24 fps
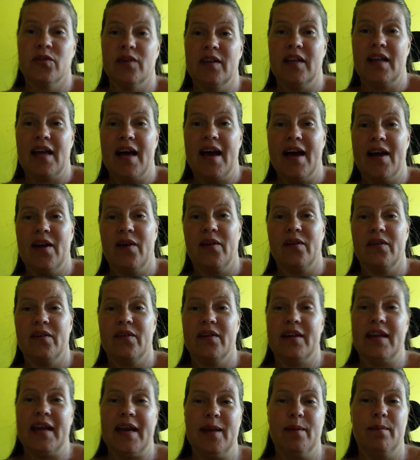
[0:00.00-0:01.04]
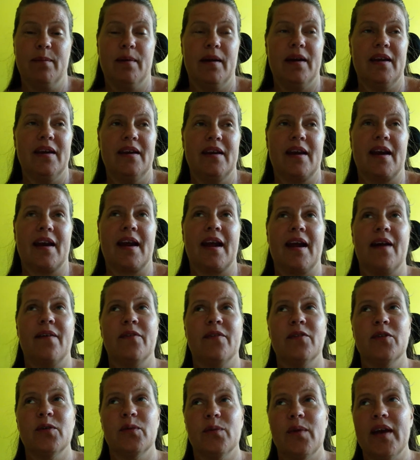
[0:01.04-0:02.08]
rely on anybody, not have
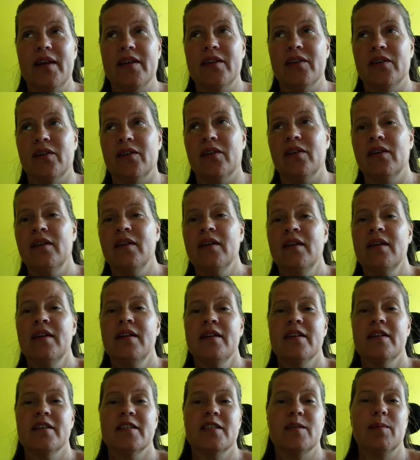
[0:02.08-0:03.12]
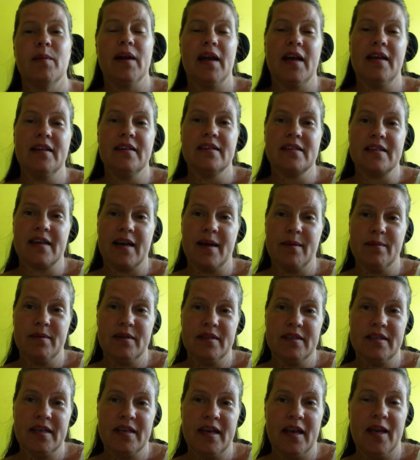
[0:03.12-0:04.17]
to wait till somebody had the time to
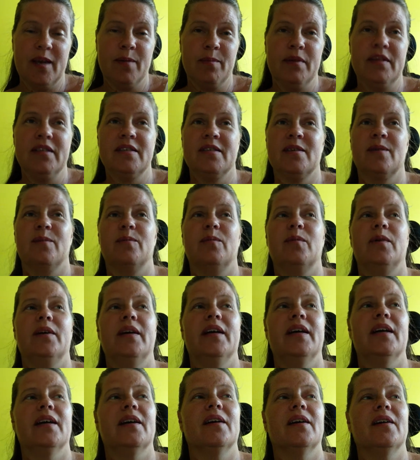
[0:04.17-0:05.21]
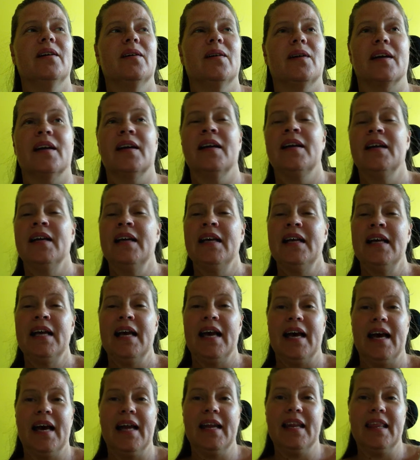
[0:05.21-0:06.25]
take me somewhere or
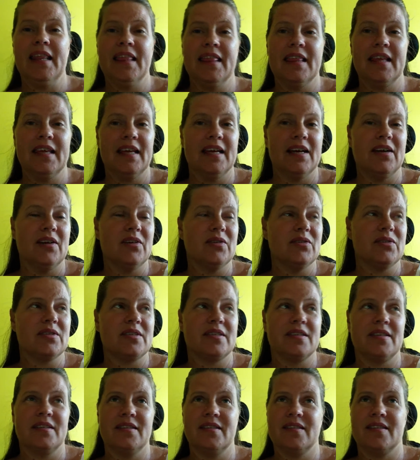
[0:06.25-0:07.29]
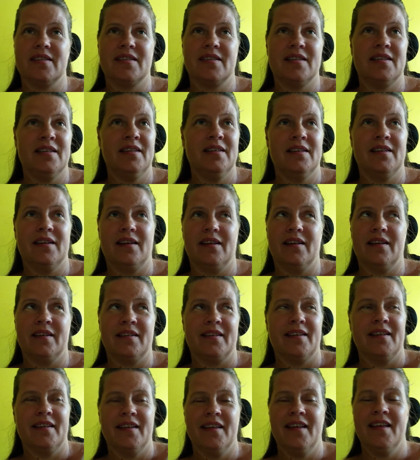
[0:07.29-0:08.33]
anything else, because
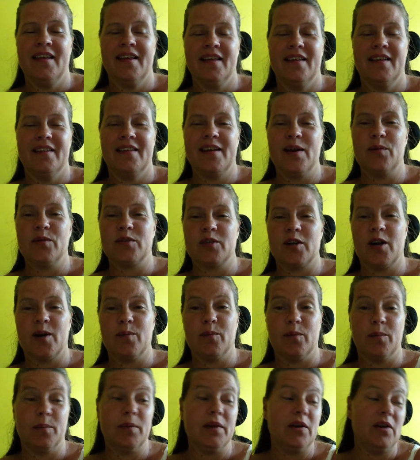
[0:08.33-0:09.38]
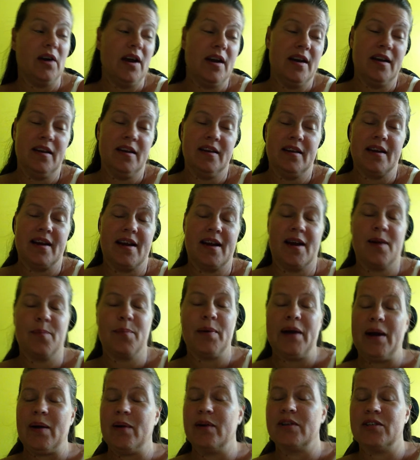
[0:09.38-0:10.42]
that was horrible. Granted, I got a
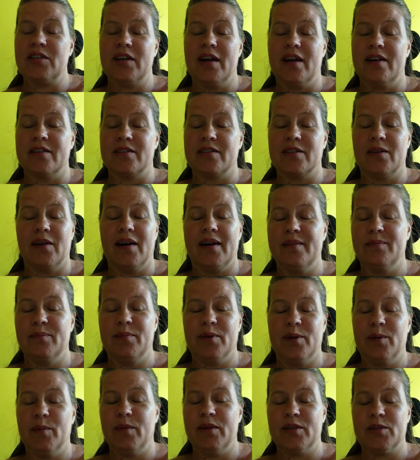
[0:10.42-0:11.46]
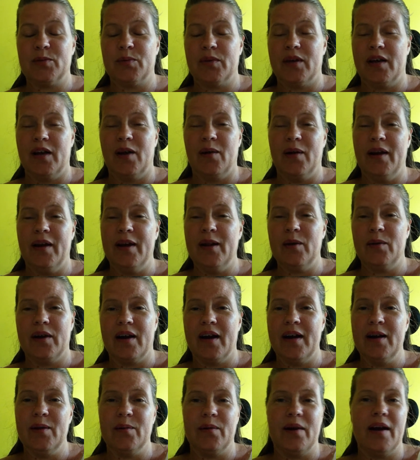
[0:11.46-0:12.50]
power chair, so I pretty much would go anywhere
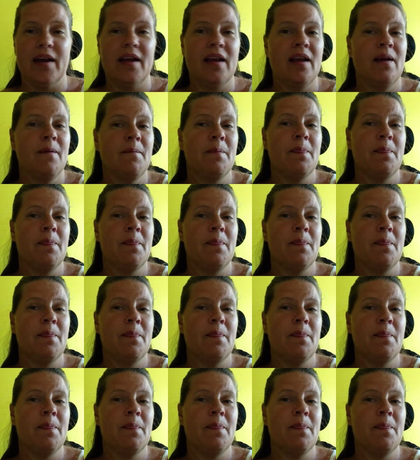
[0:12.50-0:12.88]
anyway,